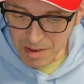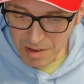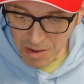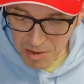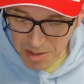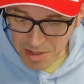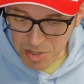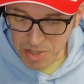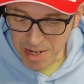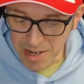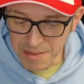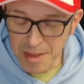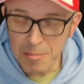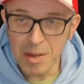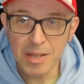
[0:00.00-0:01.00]
Like I
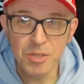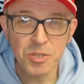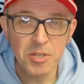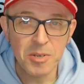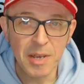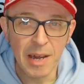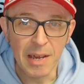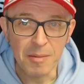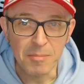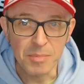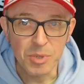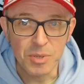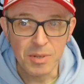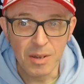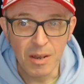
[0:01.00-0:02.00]
say, them last two
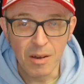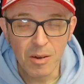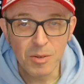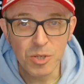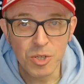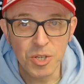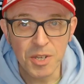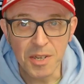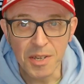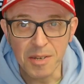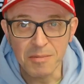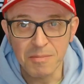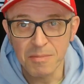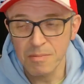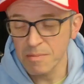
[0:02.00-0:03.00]
games, I'd seen